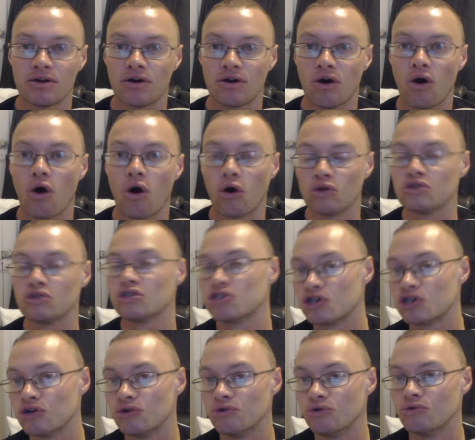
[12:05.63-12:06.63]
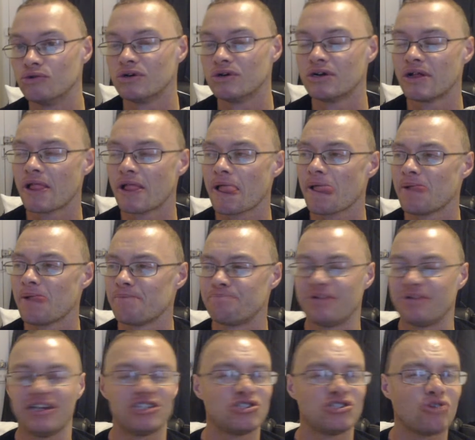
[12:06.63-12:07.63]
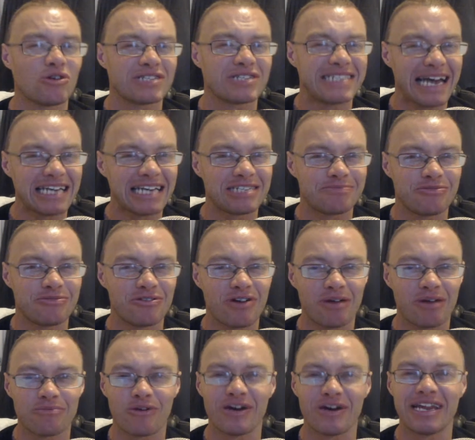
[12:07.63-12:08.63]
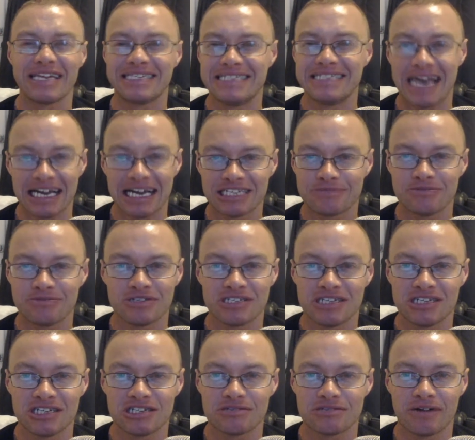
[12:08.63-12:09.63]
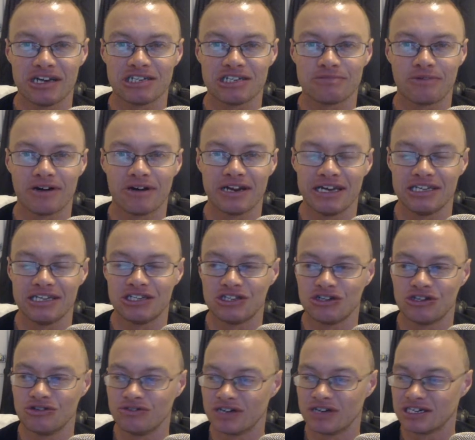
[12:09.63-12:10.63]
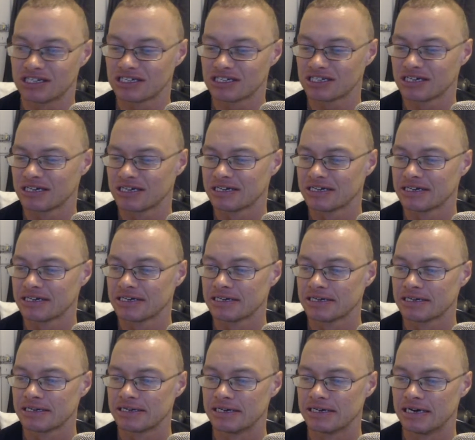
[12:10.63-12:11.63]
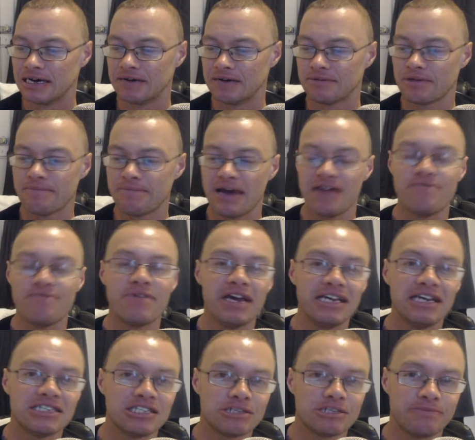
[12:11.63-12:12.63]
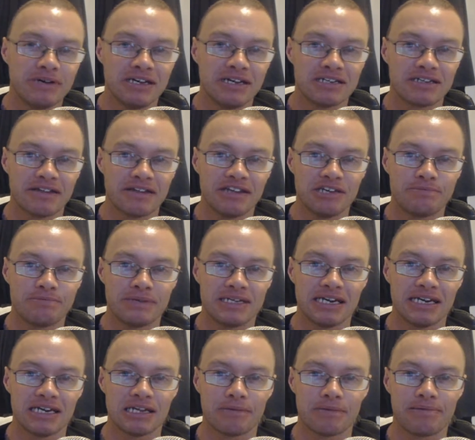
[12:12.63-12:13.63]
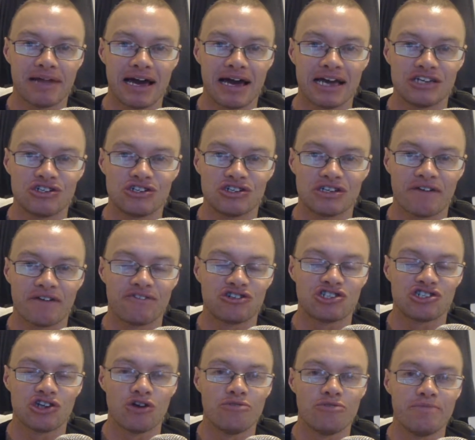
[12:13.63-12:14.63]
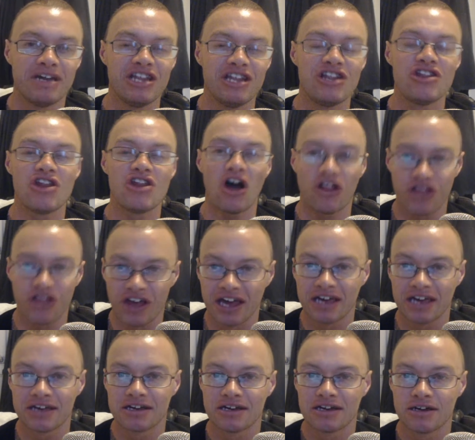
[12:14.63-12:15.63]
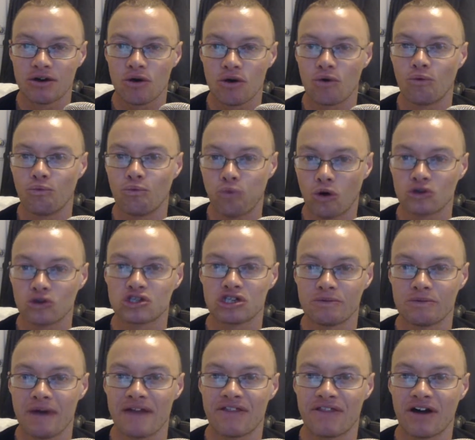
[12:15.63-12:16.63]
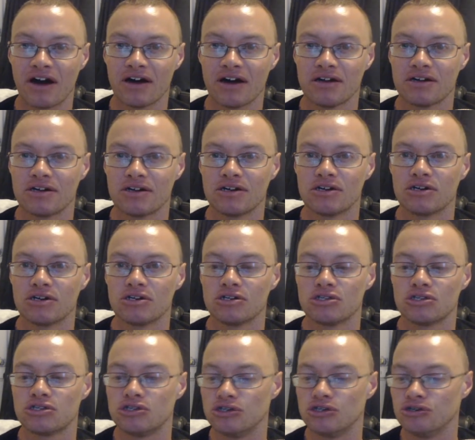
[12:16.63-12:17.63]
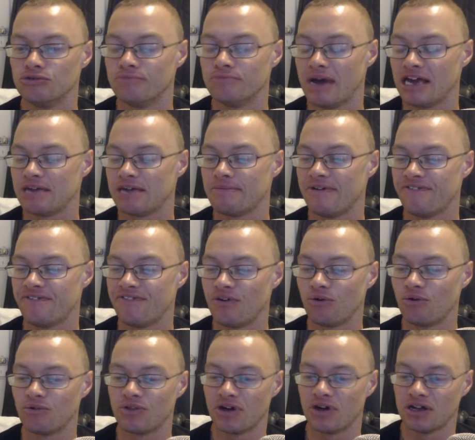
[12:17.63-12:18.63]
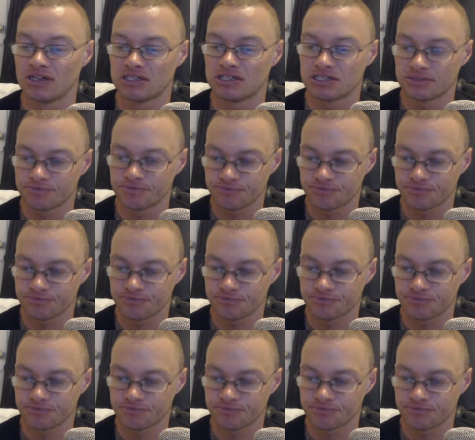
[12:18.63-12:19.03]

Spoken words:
on to, but it's not desperate. I'm not in a desperate situation where I need to do this. The main reasons being is that these particular players just have shown me nothing whatsoever to make me feel that